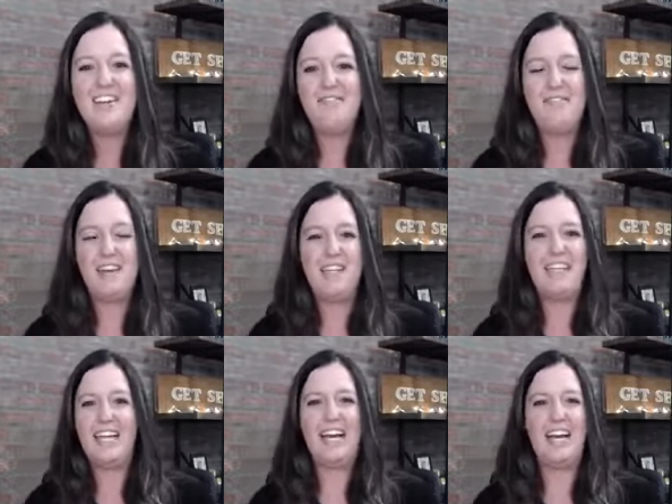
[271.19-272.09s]
feeling
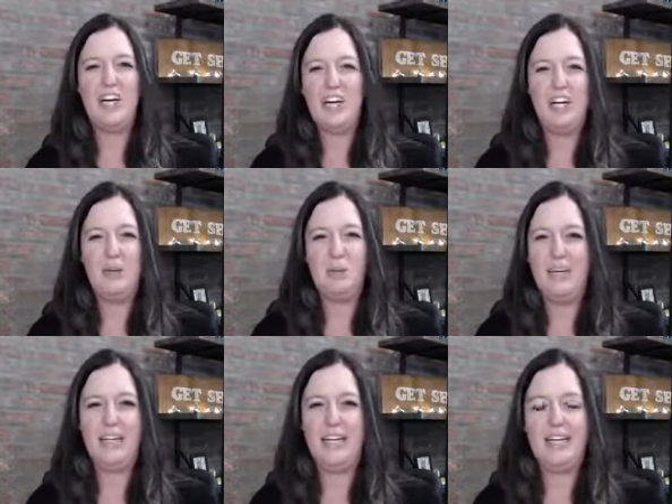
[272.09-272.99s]
like I couldn't
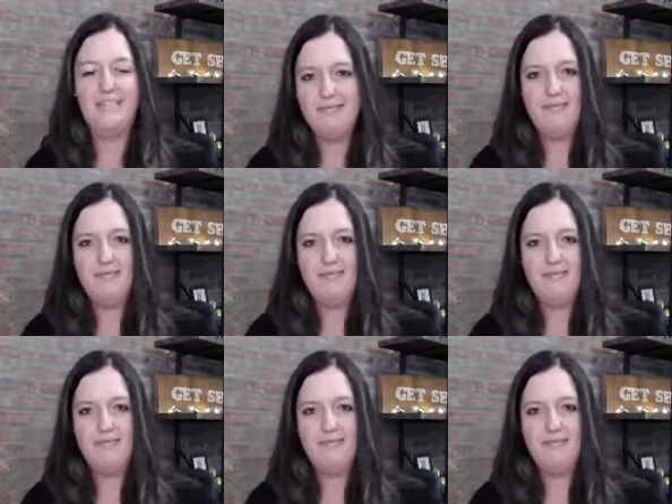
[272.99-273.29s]
really